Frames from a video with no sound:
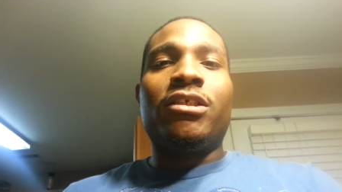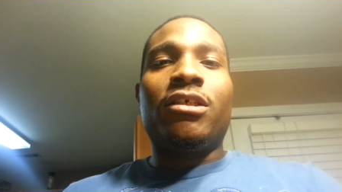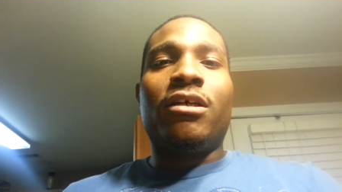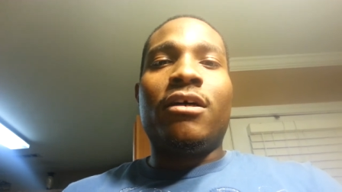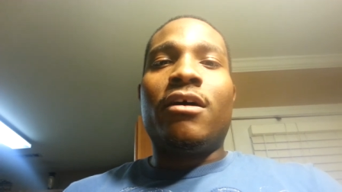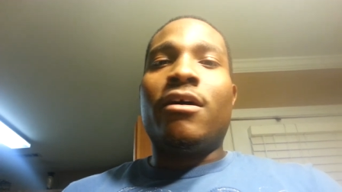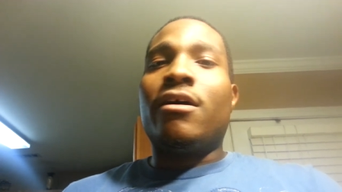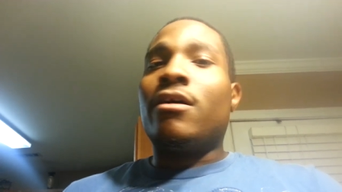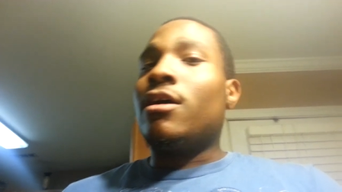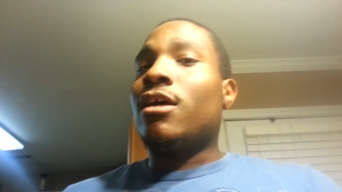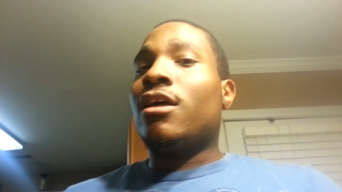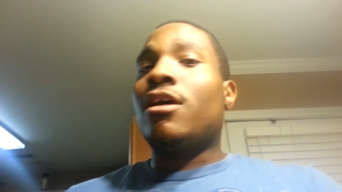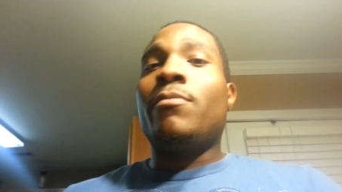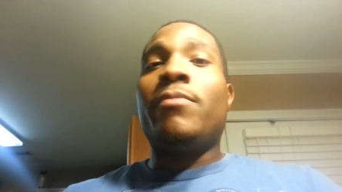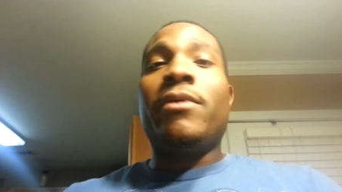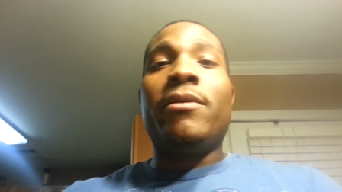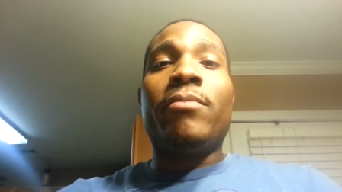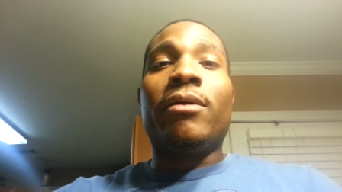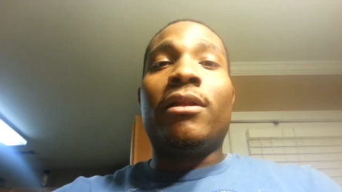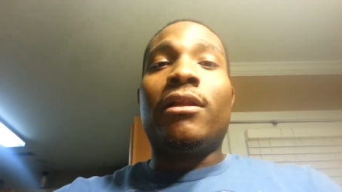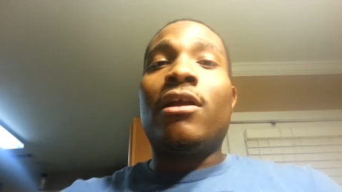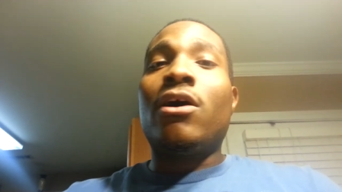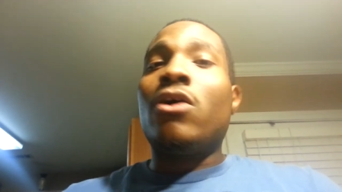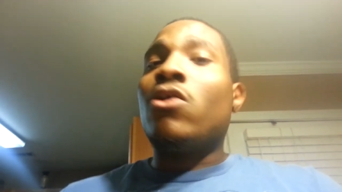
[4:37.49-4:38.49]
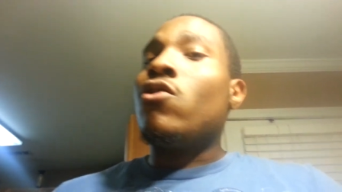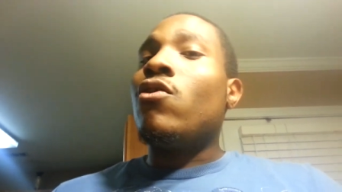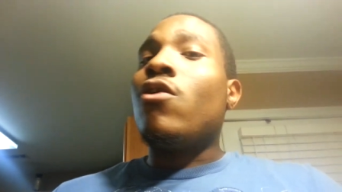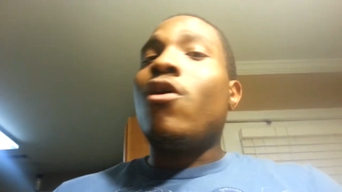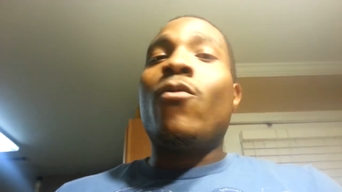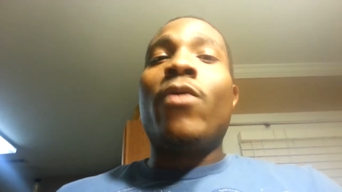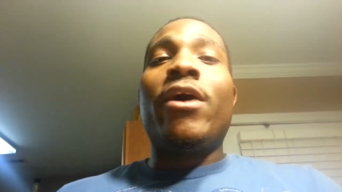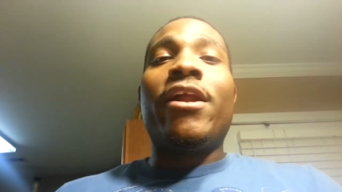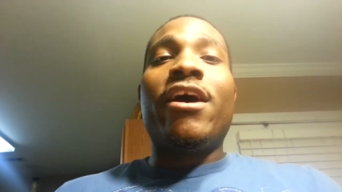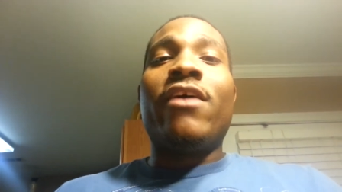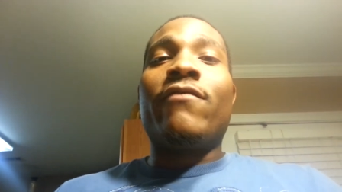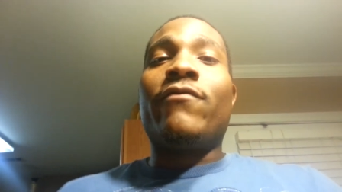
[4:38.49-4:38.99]
Uh, it could be below or
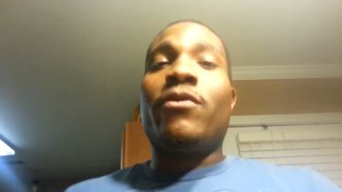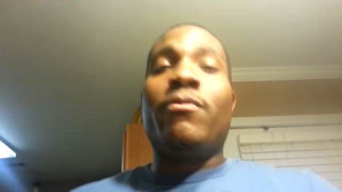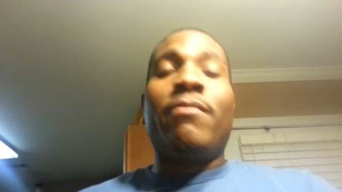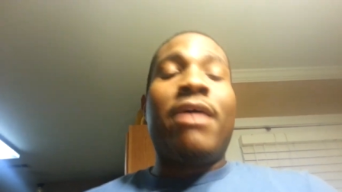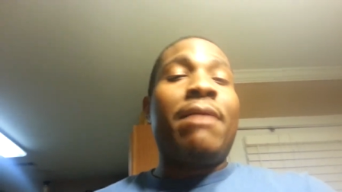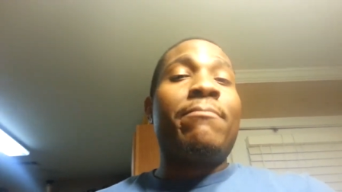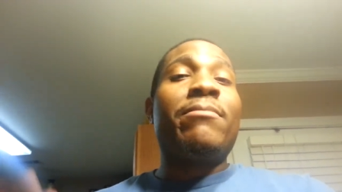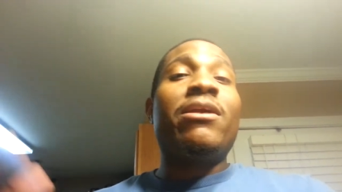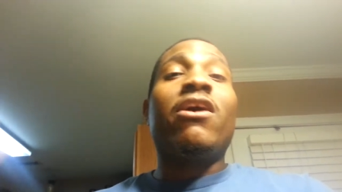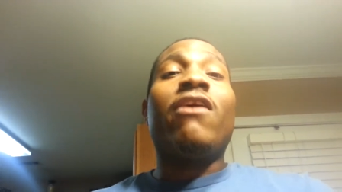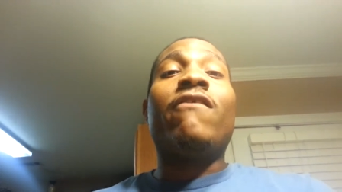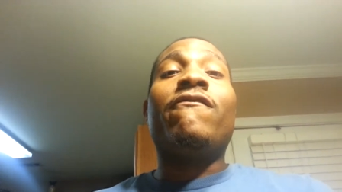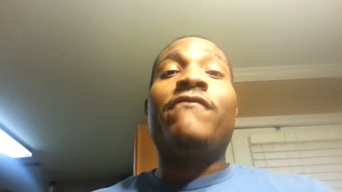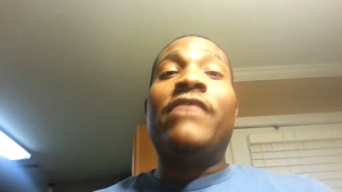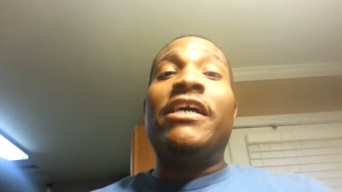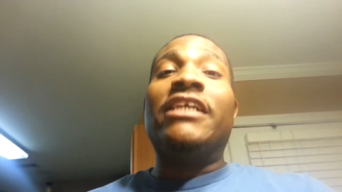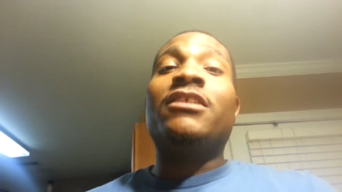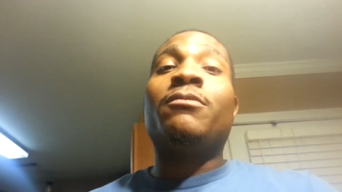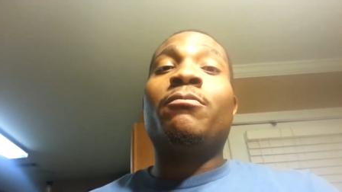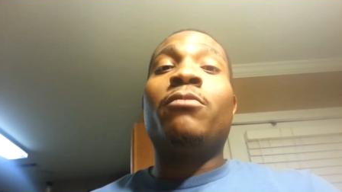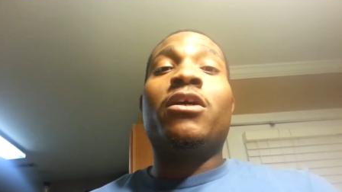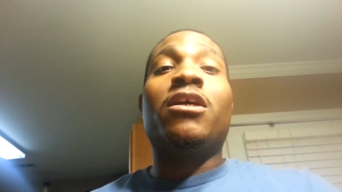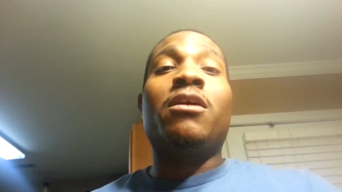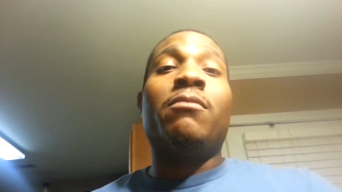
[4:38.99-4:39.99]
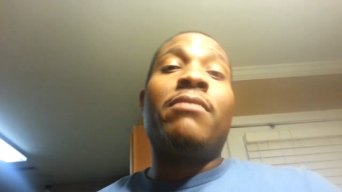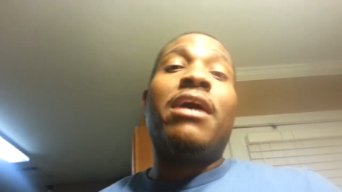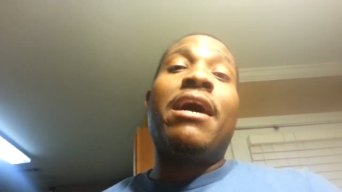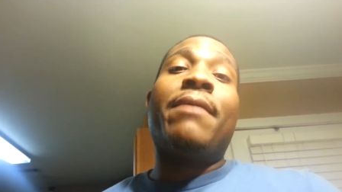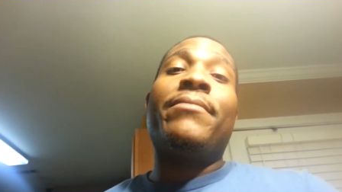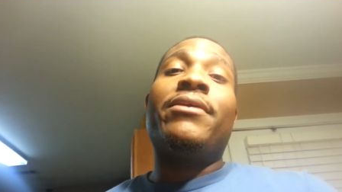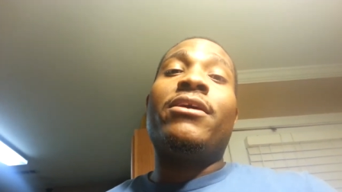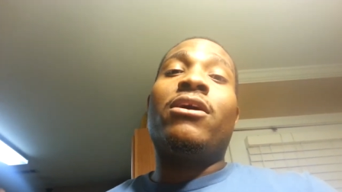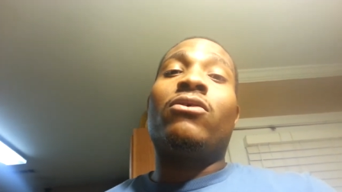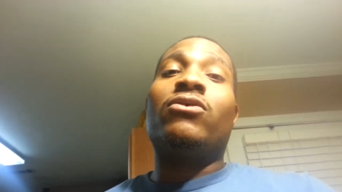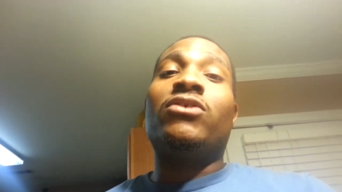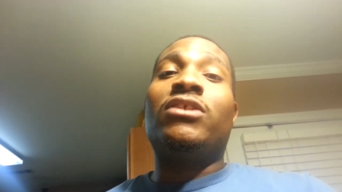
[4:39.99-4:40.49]
whatever. You might be on Facebook. You might
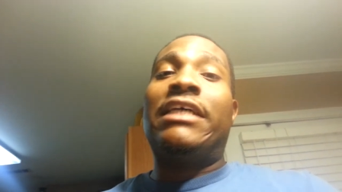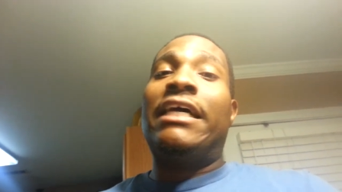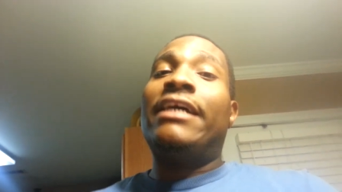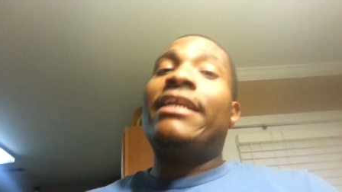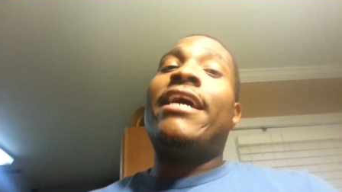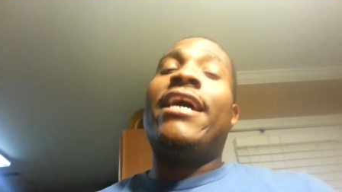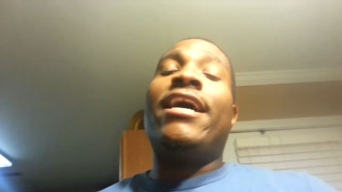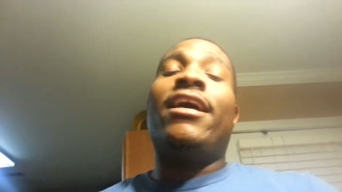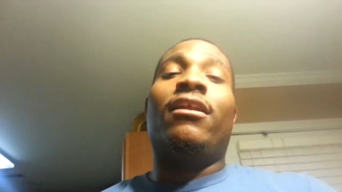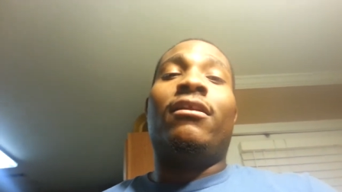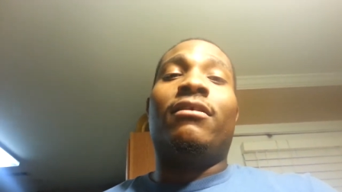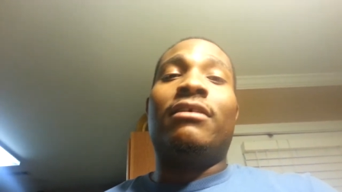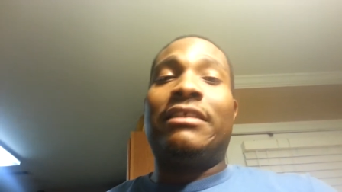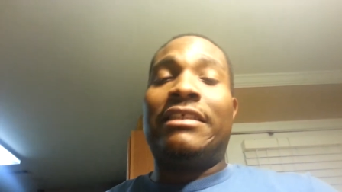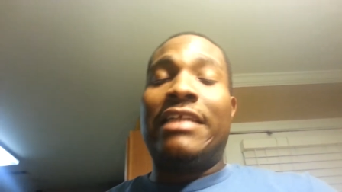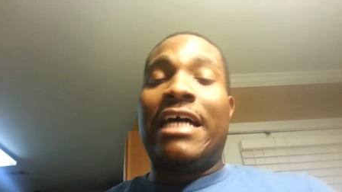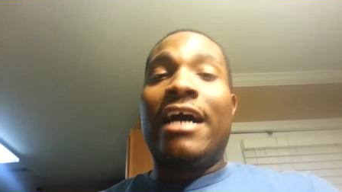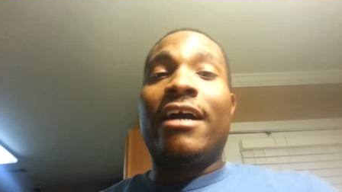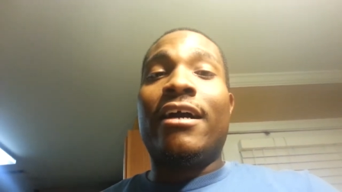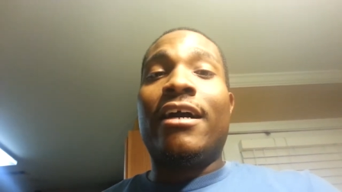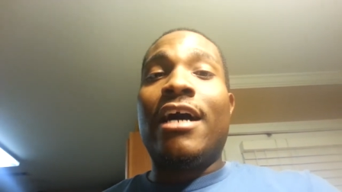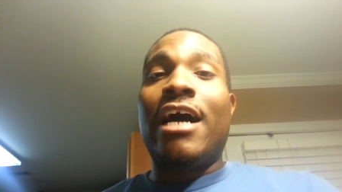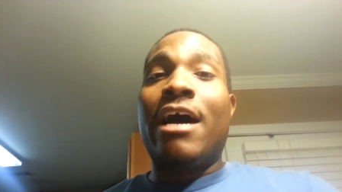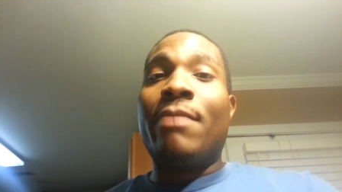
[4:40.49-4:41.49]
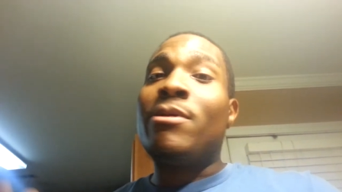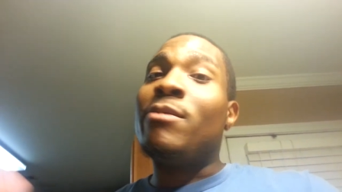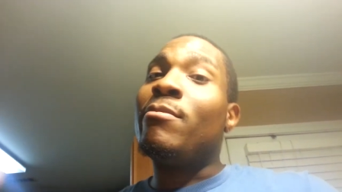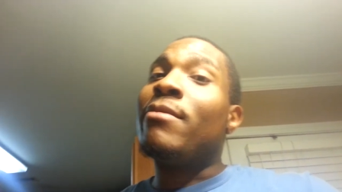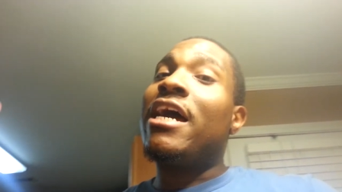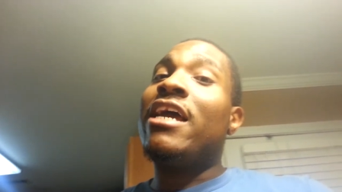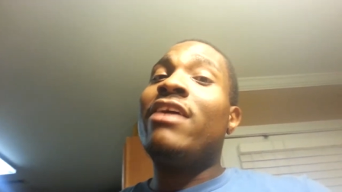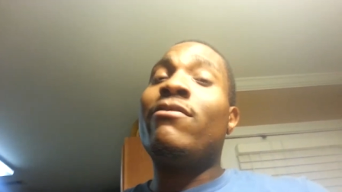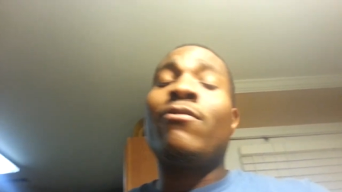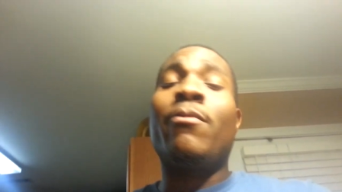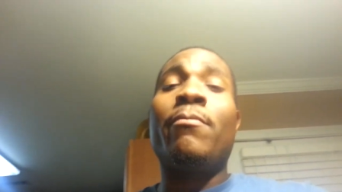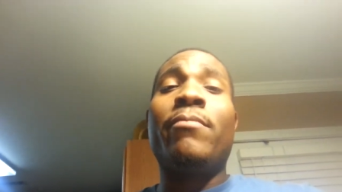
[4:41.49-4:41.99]
be on jaytheanalyst.com. You
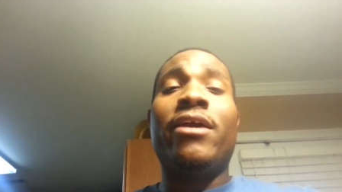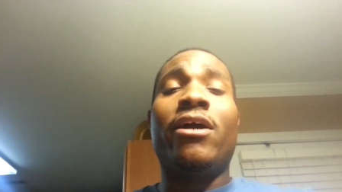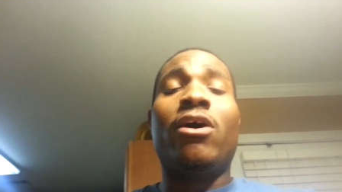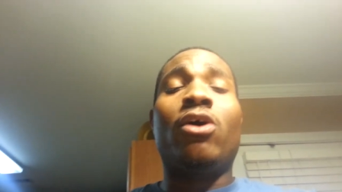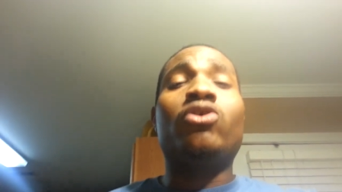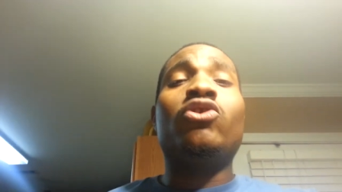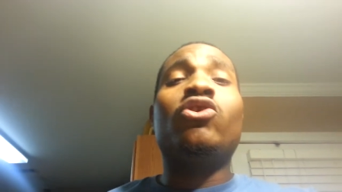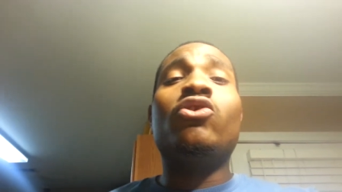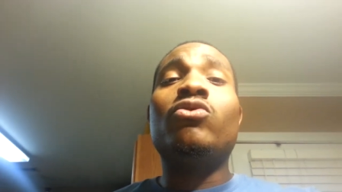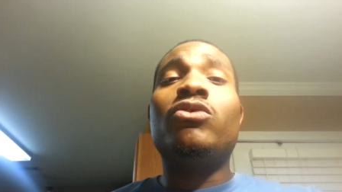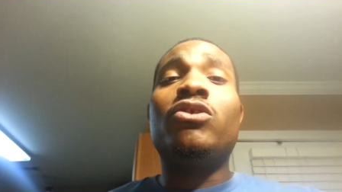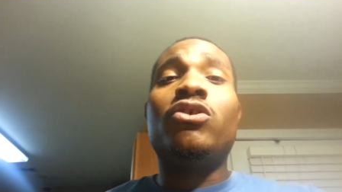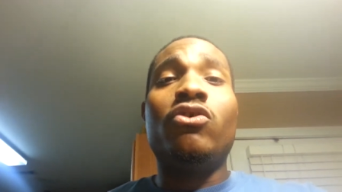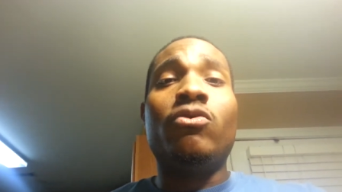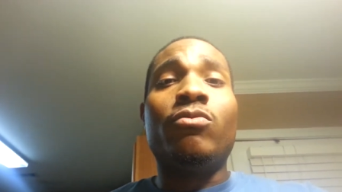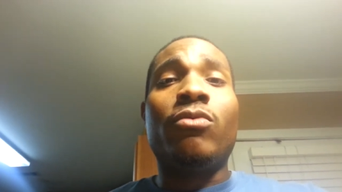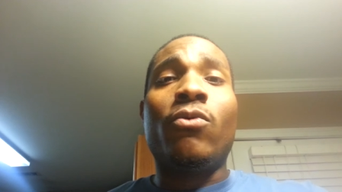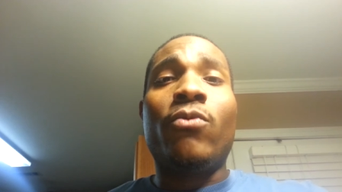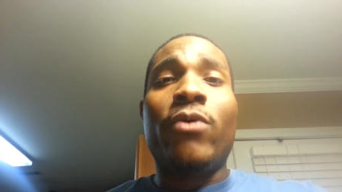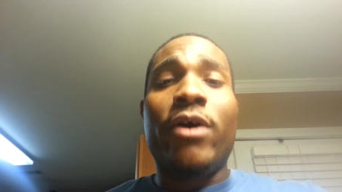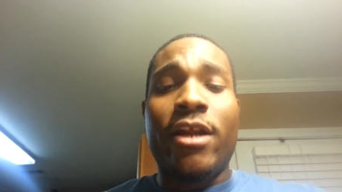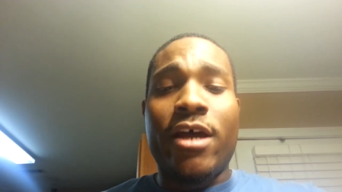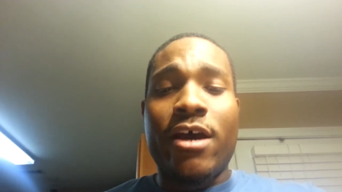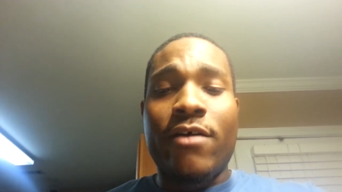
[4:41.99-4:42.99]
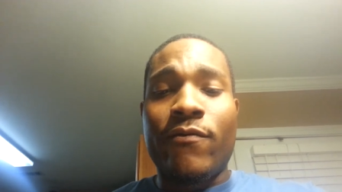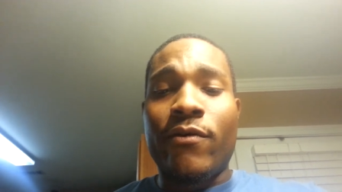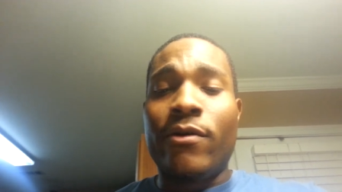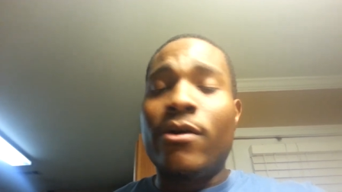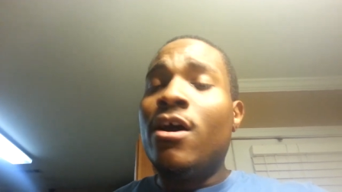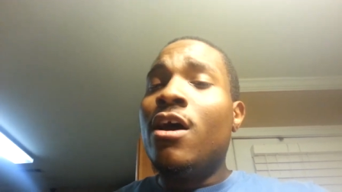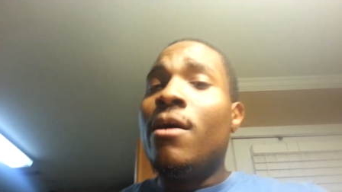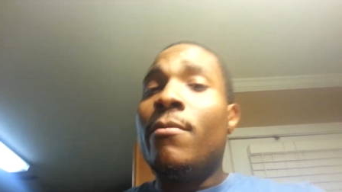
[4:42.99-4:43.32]
might even be on YouTube or whatever.